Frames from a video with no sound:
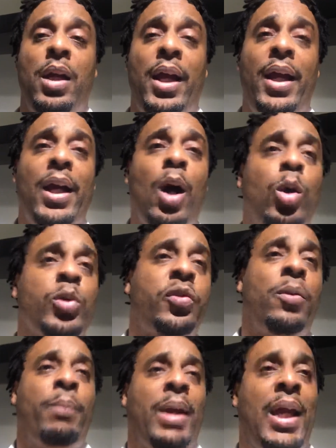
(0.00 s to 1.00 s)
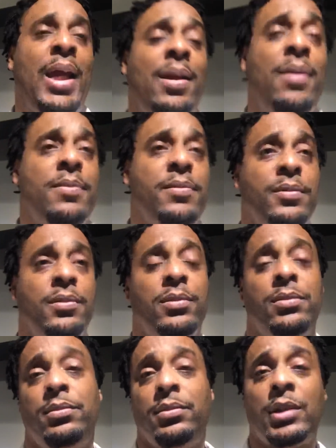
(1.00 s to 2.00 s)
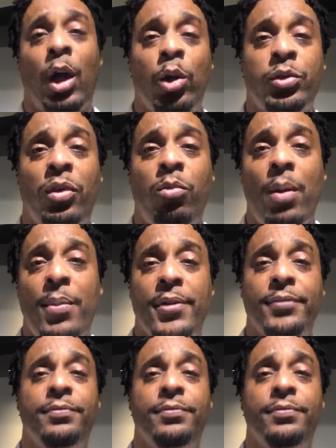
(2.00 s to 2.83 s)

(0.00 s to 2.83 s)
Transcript: It goes for men, goes for women.